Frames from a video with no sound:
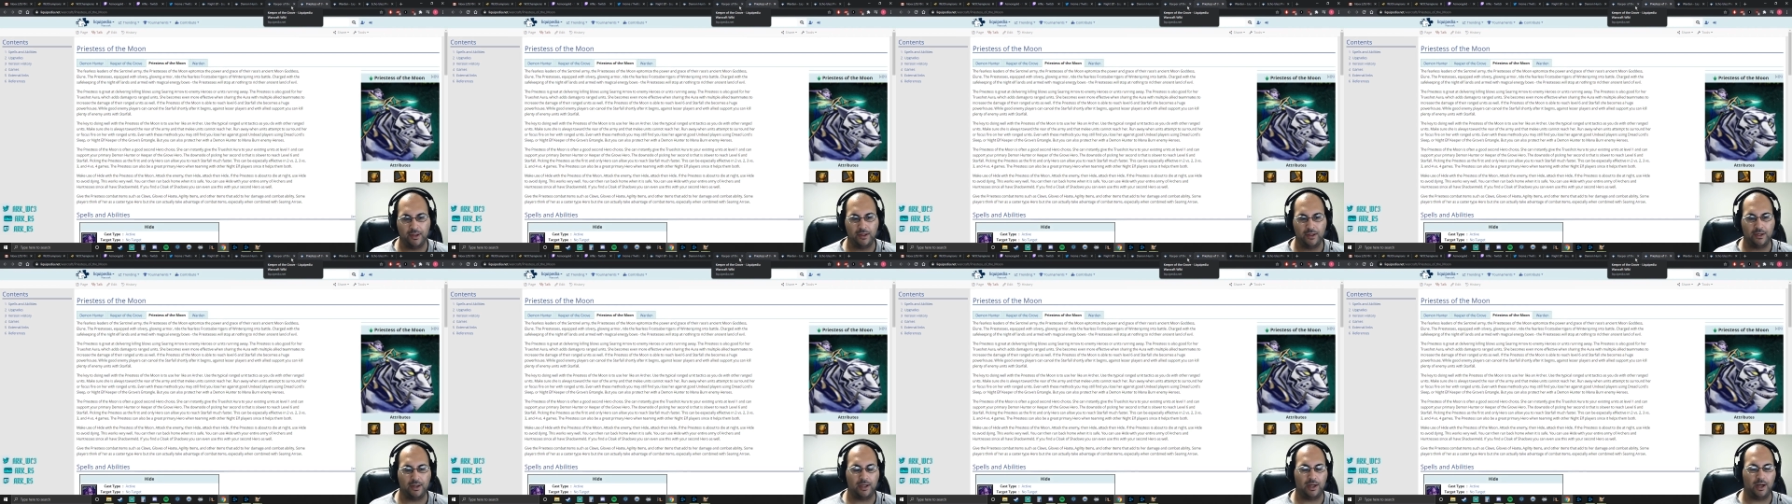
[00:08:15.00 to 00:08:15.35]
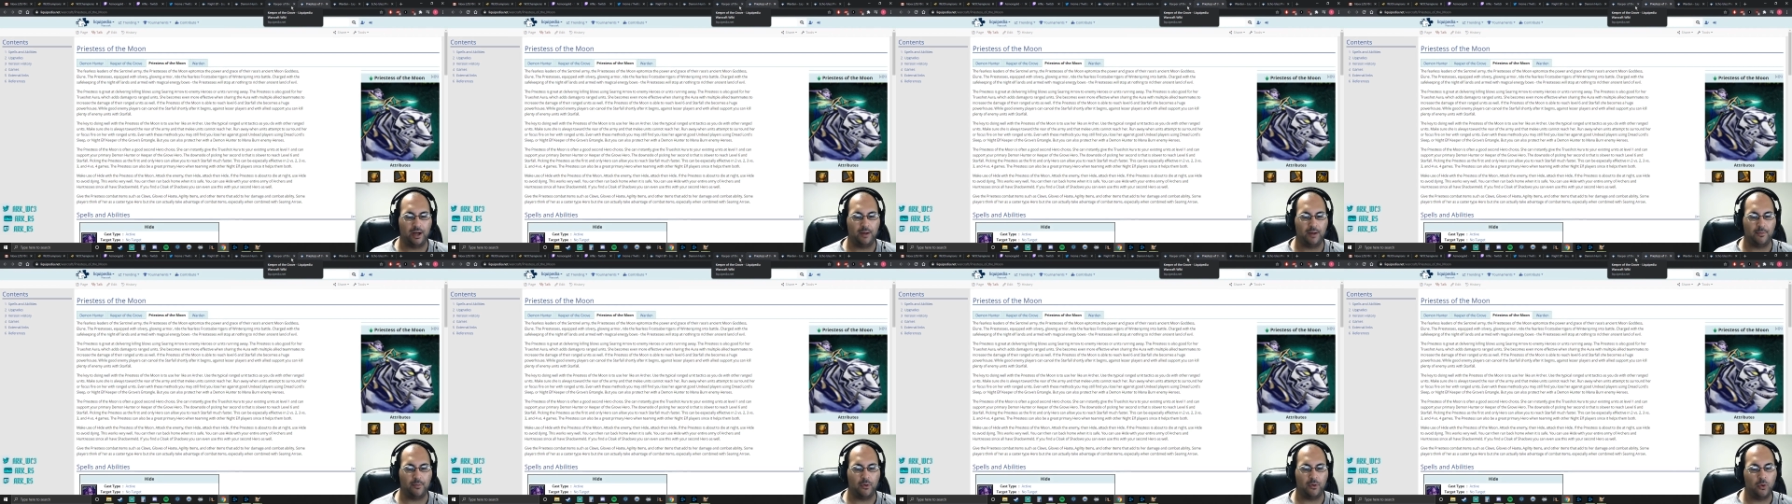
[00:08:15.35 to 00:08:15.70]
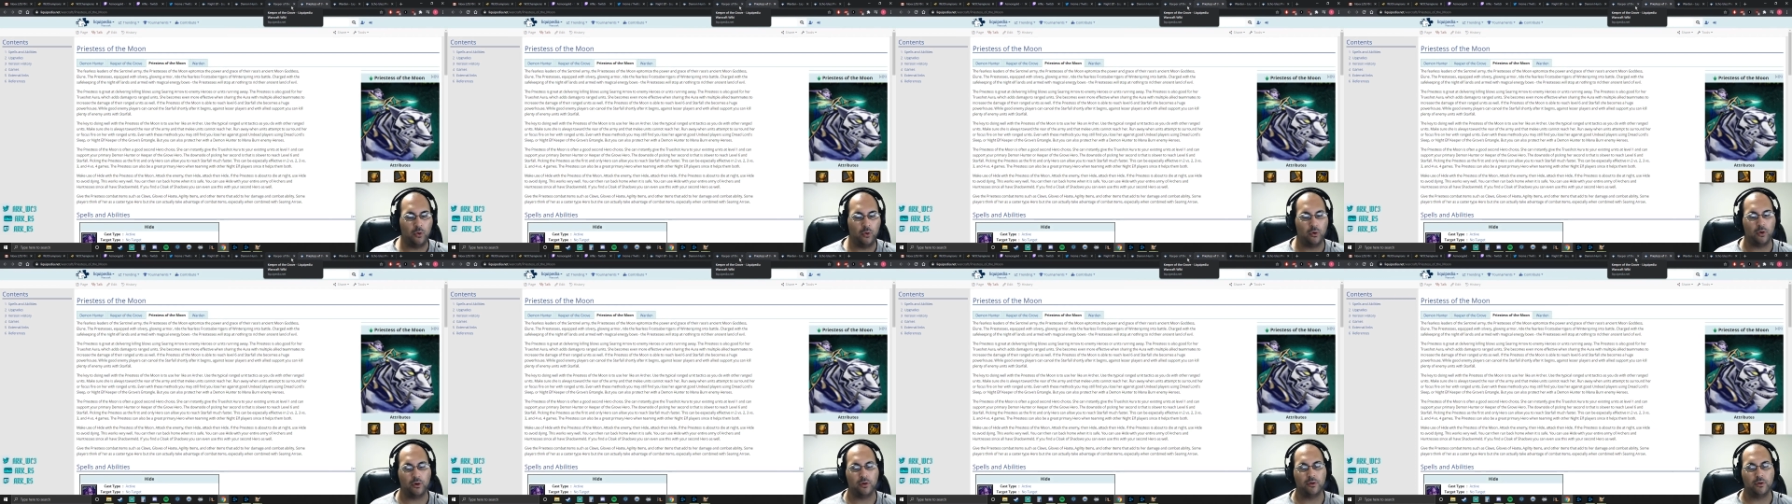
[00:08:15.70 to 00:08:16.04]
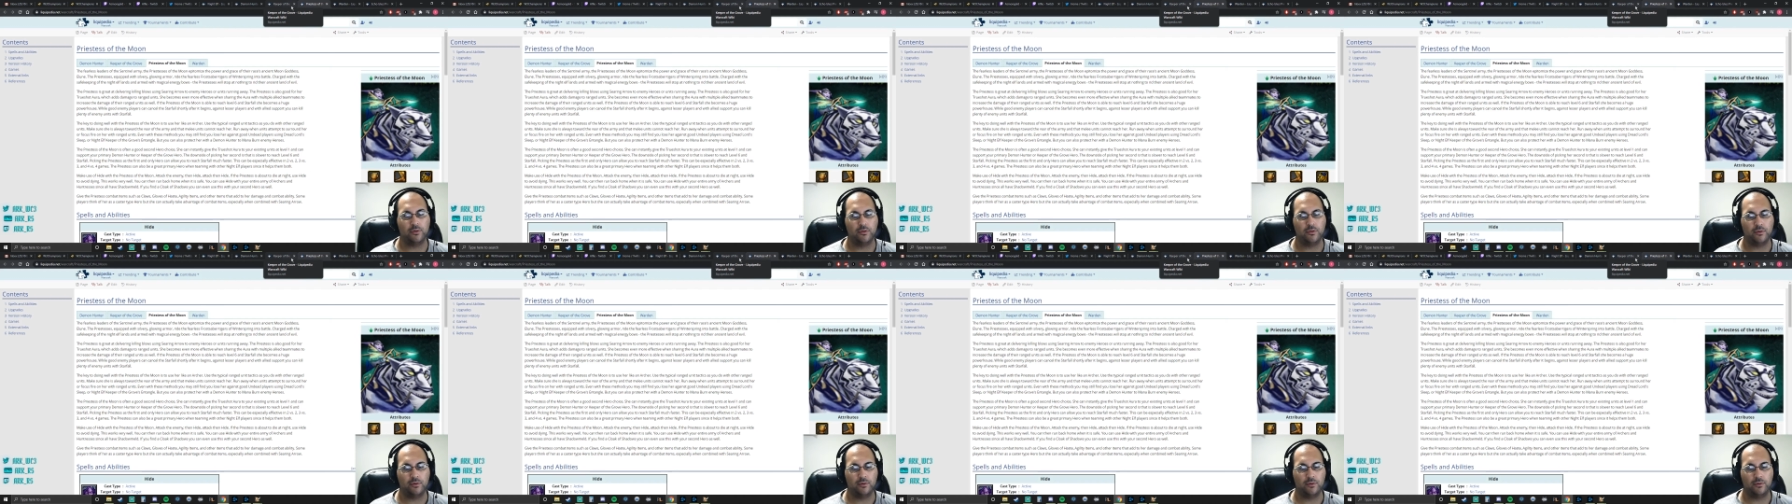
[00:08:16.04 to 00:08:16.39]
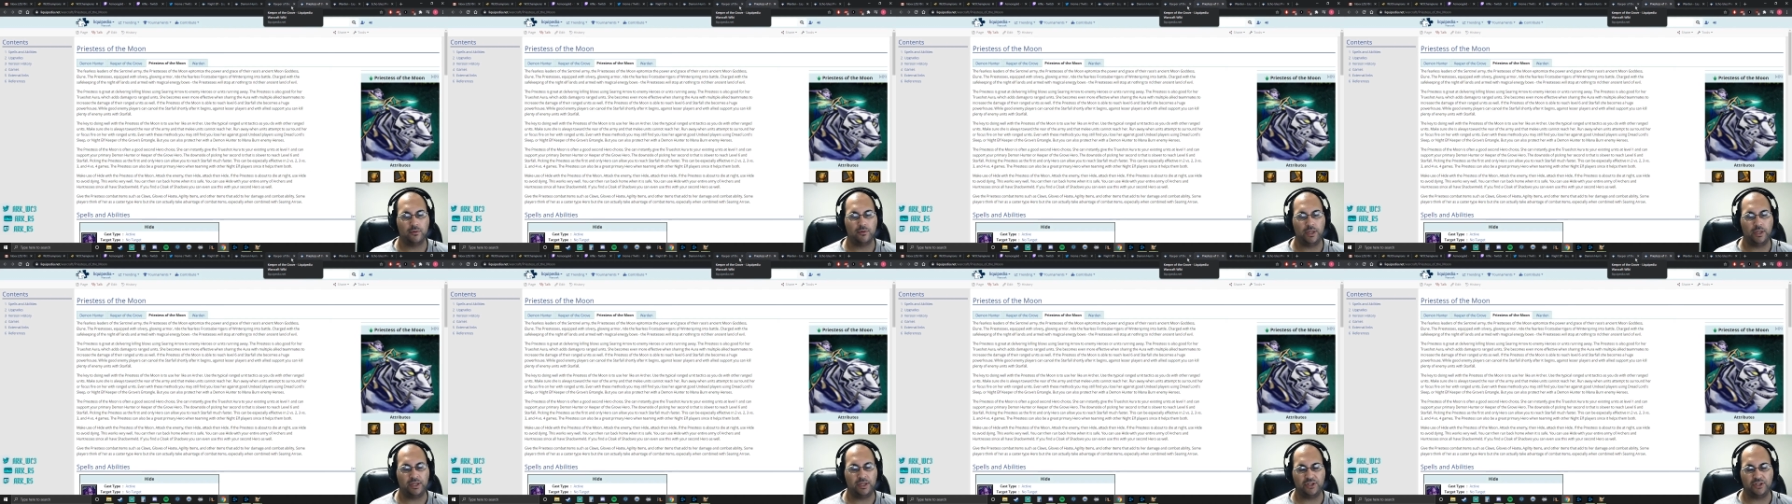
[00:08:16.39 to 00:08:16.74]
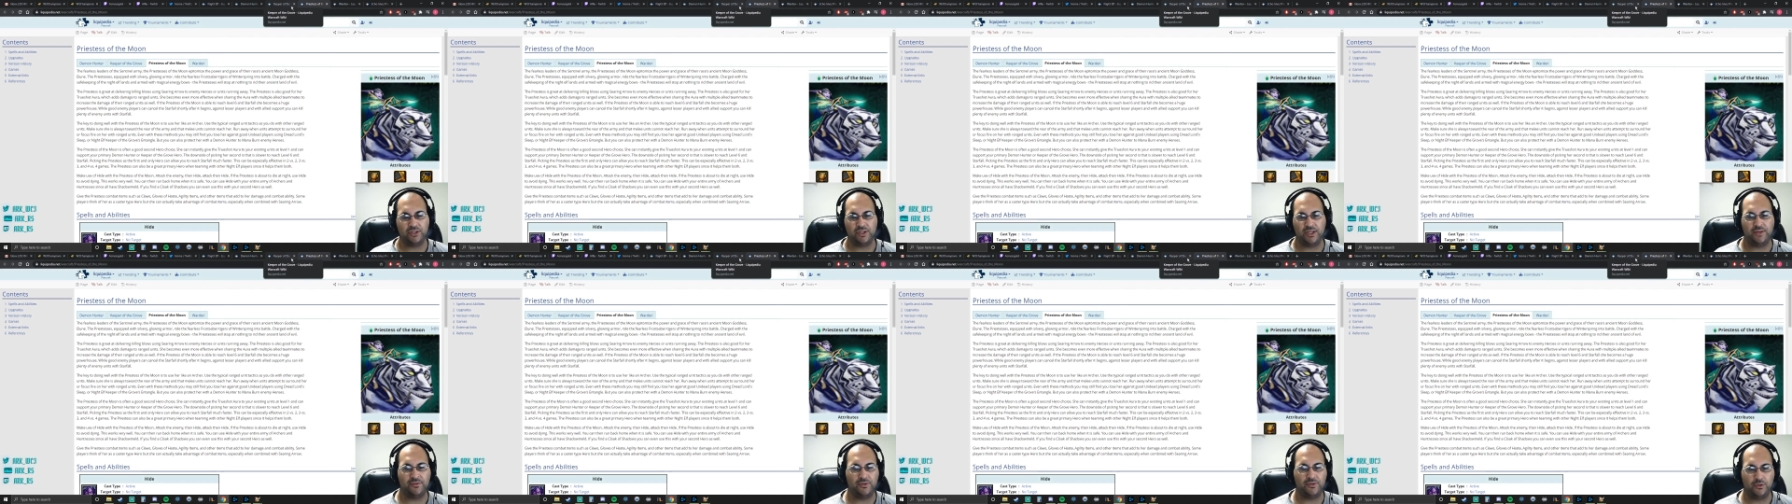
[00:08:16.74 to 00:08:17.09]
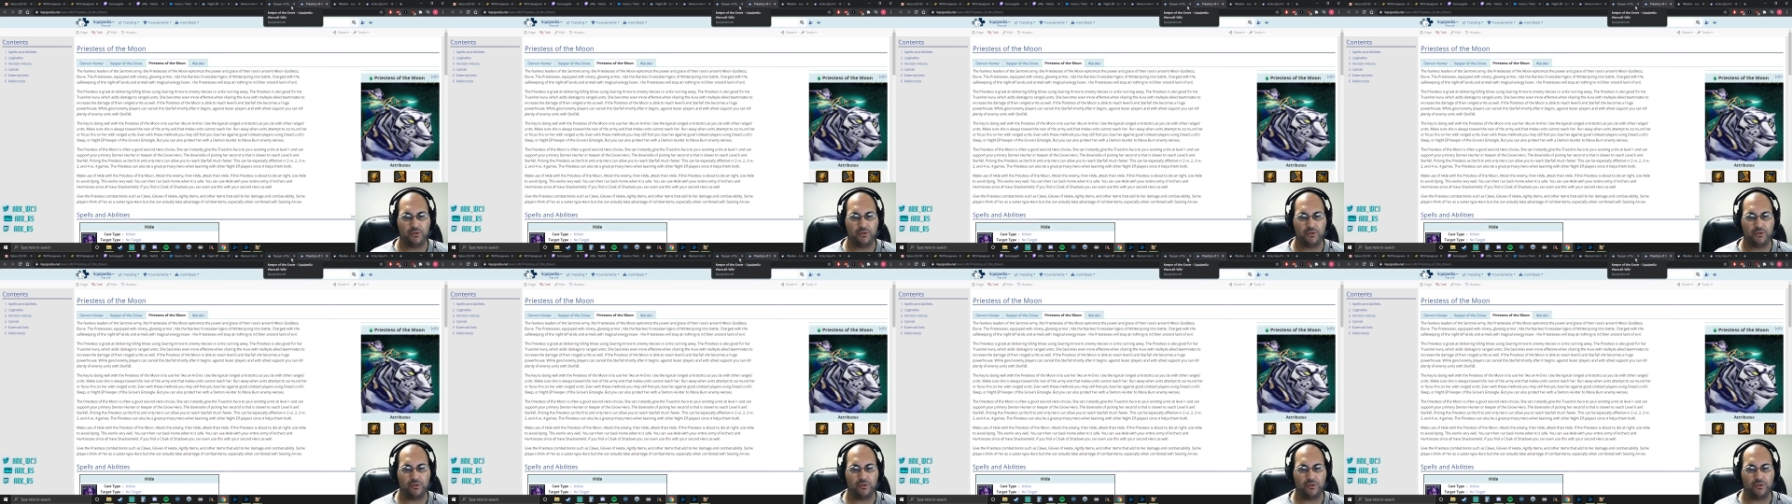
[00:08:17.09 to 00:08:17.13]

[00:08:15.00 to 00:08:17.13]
um, or it just gives